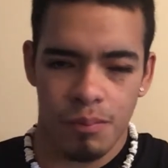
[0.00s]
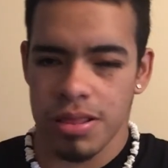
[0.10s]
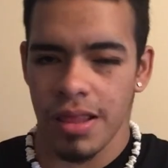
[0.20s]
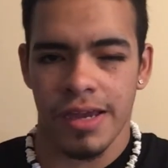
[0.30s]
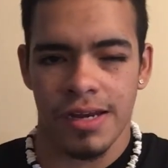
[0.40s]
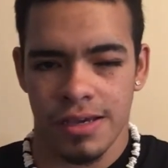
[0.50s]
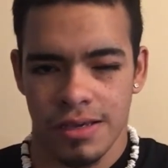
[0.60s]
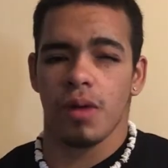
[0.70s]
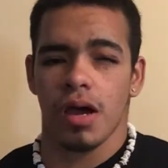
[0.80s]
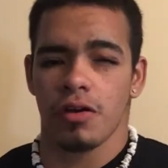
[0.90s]

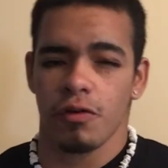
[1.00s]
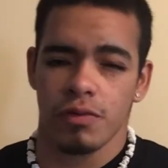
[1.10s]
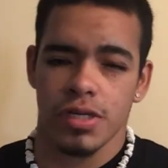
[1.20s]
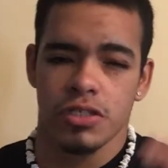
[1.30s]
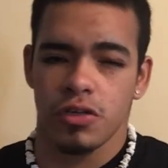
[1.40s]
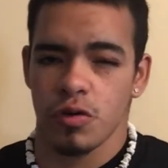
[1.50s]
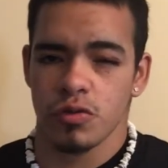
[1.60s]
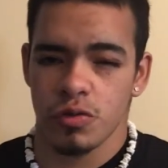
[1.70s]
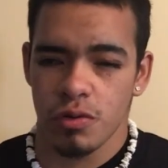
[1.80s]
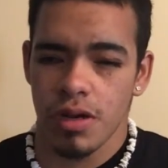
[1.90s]
planet. My original
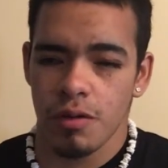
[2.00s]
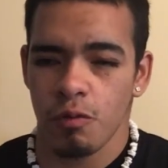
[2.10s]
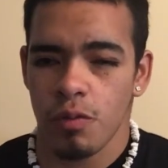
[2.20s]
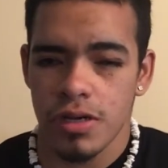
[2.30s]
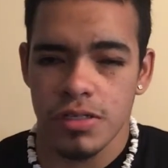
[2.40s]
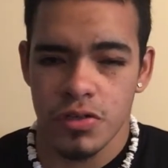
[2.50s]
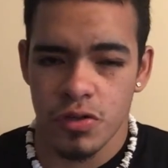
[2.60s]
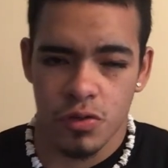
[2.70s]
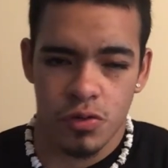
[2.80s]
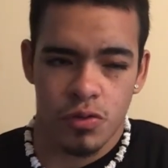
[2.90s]
dream
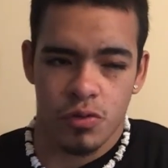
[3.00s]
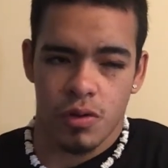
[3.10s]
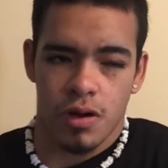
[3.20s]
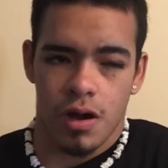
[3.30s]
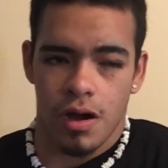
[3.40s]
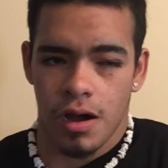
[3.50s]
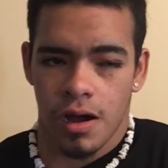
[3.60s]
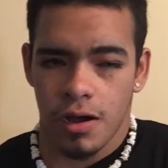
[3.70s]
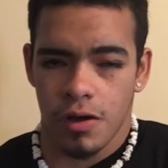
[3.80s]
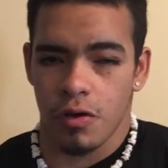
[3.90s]
was to
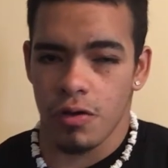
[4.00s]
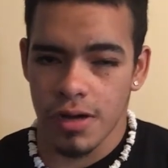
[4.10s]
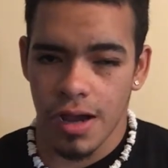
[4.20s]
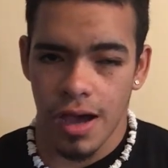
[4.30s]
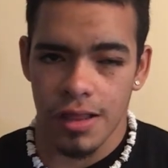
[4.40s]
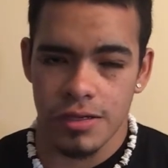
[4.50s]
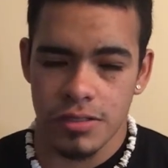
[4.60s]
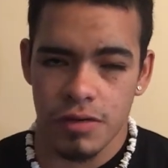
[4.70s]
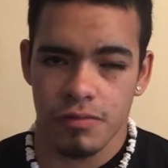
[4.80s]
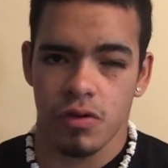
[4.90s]
uh, go to
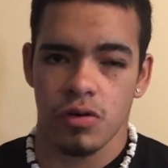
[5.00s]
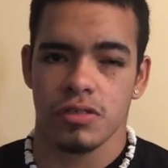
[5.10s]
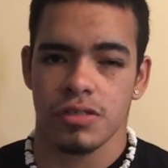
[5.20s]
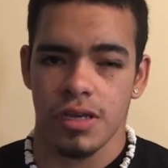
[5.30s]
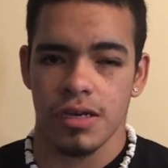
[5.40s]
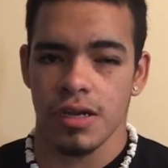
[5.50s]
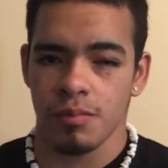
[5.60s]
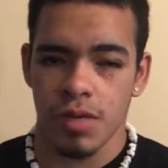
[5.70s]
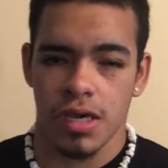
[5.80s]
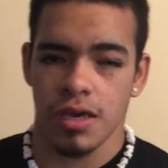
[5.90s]
college, of course, study
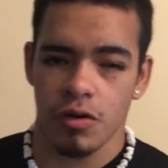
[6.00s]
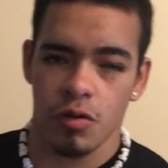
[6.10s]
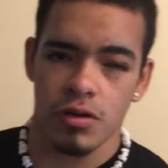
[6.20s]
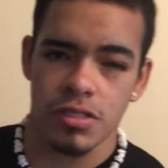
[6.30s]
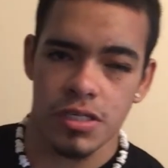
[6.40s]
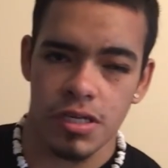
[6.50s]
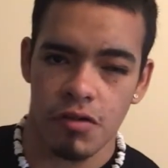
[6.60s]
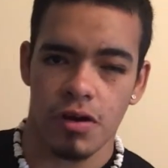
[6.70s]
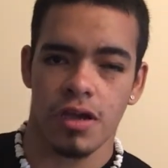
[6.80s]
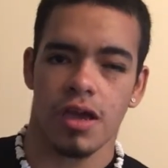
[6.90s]
mechanical
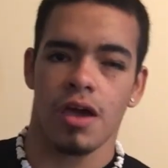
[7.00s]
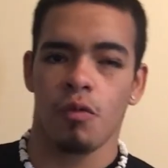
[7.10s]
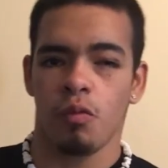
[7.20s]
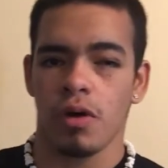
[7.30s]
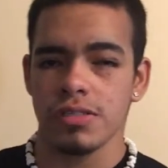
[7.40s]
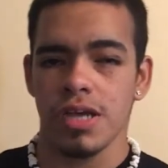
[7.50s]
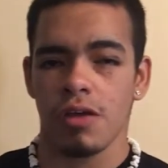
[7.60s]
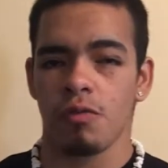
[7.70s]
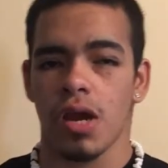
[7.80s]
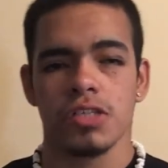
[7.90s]
engineering, and once I
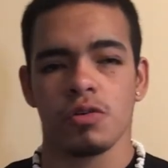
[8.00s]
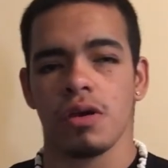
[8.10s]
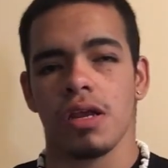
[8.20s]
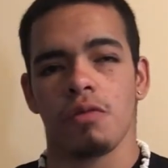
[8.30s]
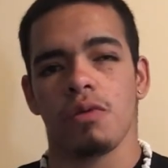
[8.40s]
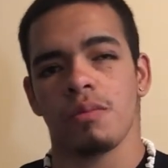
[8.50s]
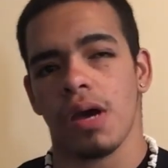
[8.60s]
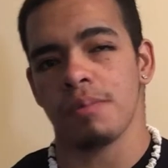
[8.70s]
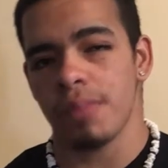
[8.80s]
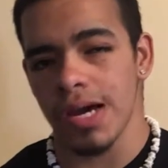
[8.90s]
graduated with
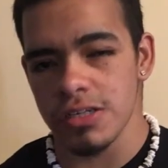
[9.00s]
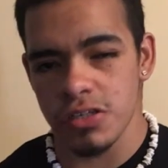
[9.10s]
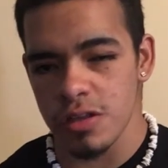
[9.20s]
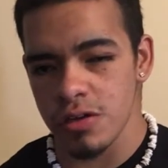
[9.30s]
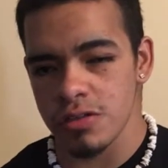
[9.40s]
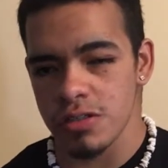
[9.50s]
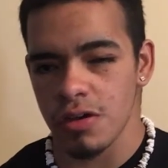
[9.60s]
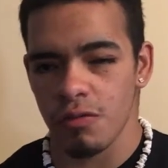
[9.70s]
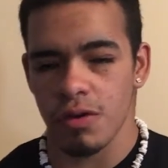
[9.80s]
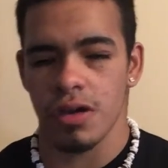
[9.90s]
my bachelor's
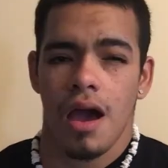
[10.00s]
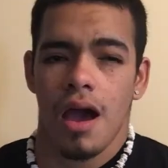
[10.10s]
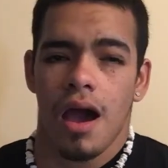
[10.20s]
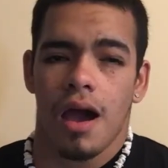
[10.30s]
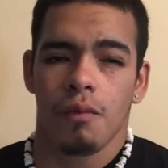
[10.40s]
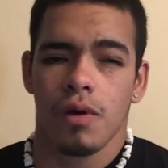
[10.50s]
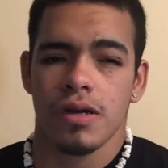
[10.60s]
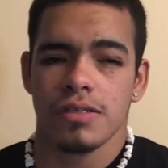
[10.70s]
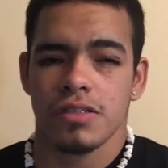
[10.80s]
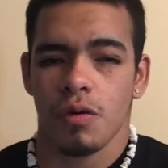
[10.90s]
degree, I
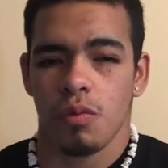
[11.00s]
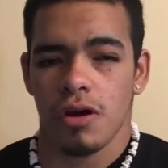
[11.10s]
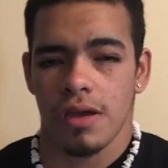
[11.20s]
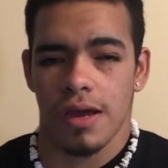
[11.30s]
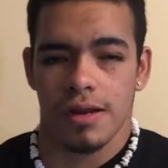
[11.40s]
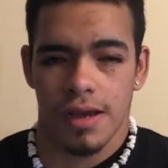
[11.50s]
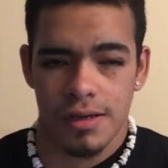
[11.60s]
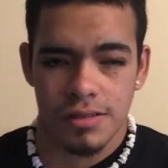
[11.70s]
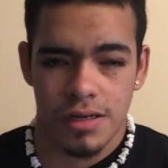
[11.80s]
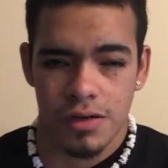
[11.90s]
wanted to work at
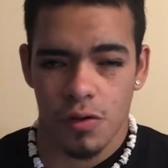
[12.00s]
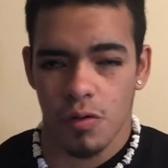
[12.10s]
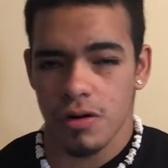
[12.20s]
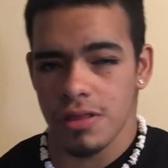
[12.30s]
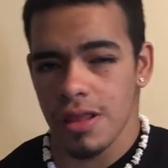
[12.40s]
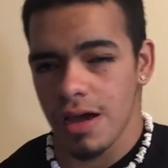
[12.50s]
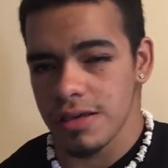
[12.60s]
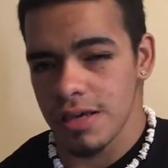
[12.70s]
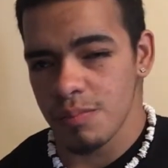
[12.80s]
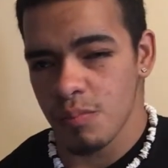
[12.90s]
NASA or
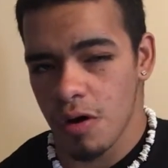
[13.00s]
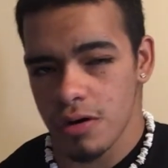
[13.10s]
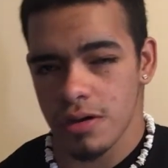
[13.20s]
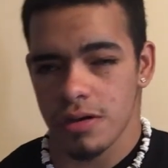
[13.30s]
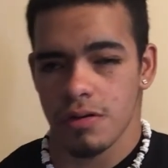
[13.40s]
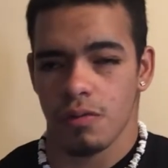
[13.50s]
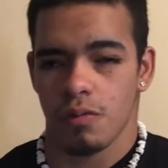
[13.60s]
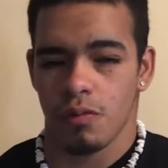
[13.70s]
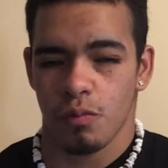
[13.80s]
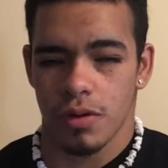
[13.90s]
Lockheed Martin,
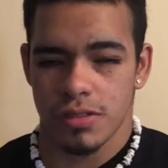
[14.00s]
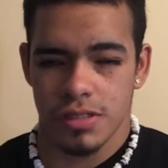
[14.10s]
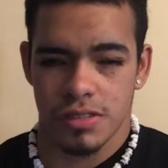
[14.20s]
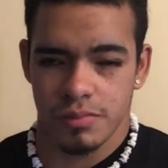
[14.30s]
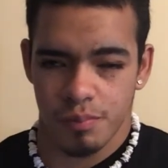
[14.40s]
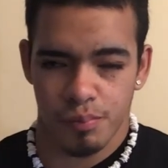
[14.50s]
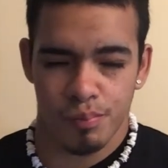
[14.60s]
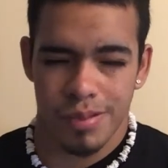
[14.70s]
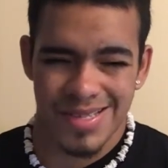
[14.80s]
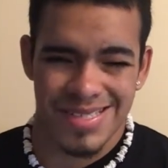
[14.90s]
which is
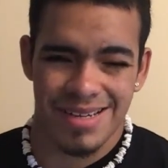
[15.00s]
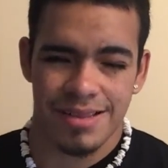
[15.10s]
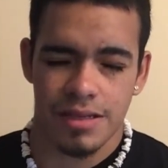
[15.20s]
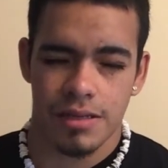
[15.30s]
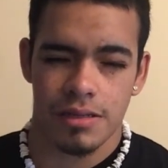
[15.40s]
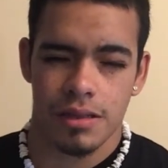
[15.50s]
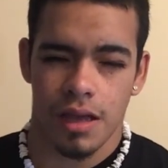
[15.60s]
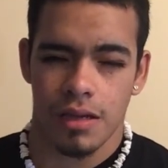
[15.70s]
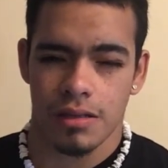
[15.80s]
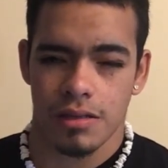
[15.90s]
basically
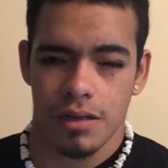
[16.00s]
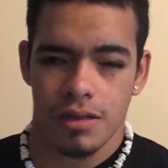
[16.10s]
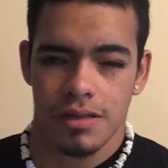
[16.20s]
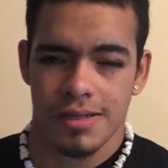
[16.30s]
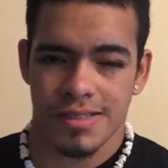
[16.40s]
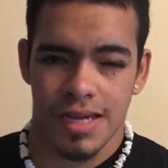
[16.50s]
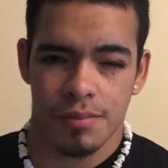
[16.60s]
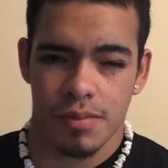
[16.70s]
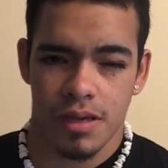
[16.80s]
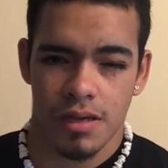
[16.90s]
like the
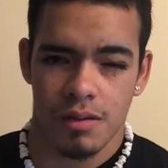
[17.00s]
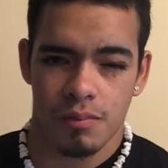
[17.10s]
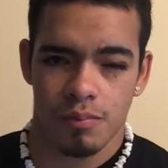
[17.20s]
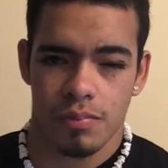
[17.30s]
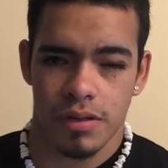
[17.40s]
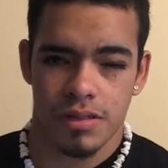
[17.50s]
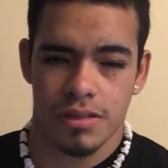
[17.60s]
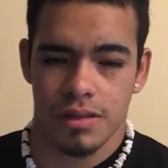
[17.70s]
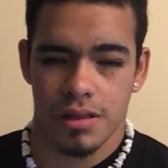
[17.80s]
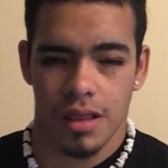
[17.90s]
same thing, but
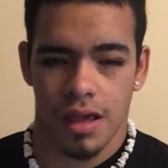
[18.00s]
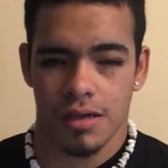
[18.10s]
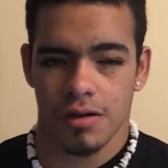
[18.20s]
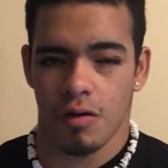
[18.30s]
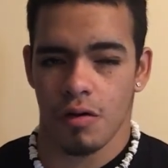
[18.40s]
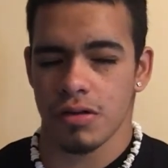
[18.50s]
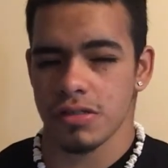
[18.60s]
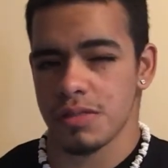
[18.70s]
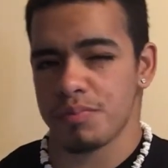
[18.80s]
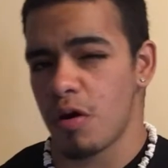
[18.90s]
like on
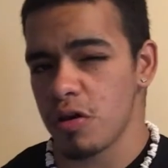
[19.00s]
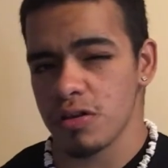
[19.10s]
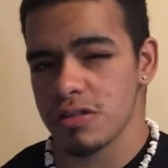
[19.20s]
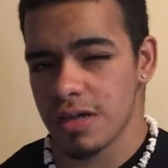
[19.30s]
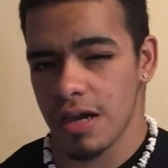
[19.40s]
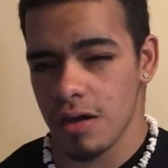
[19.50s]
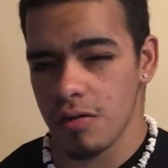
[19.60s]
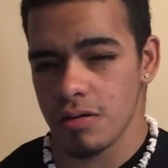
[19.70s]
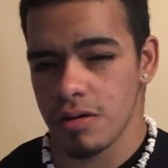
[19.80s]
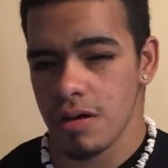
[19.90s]
a smaller
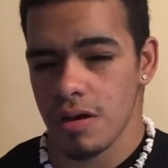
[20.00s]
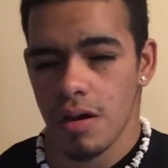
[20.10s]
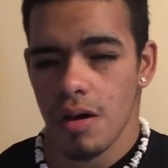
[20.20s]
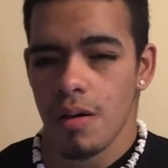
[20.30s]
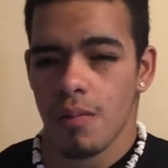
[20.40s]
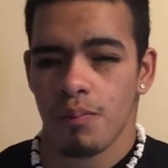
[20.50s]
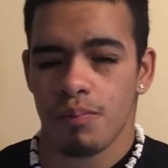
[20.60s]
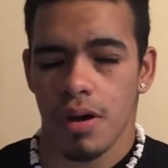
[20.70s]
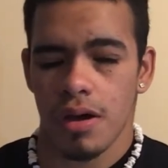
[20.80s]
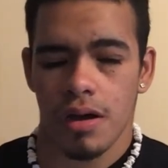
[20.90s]
scale.
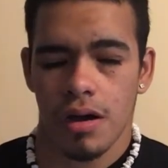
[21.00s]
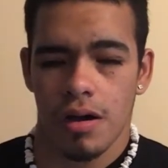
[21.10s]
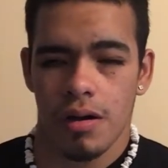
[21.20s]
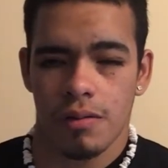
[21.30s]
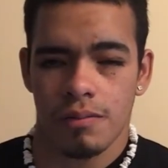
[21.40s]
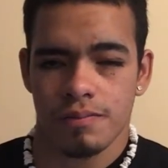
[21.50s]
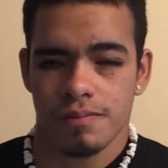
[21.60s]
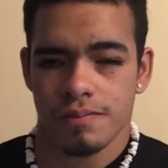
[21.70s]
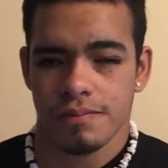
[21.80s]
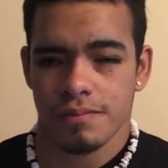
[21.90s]
But
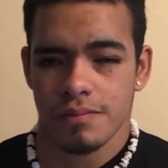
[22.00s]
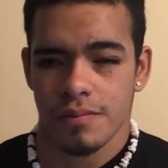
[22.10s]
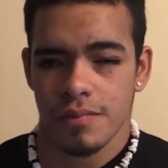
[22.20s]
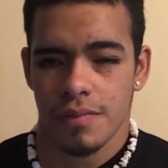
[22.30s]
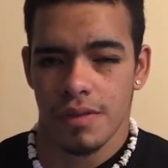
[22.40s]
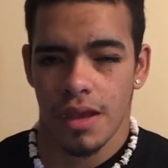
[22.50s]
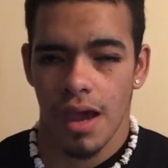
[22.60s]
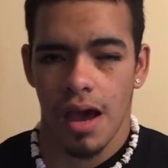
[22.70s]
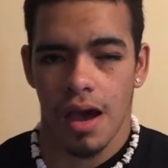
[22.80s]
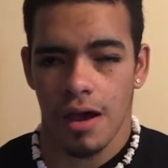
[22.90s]
um,
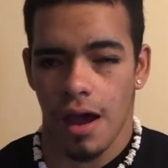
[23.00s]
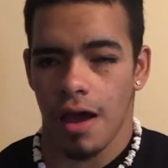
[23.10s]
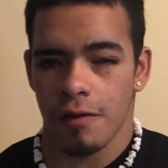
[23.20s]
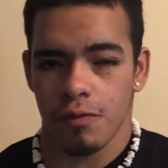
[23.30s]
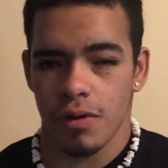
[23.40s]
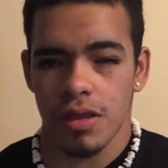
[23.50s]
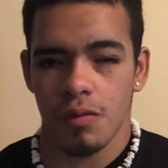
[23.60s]
yeah, I really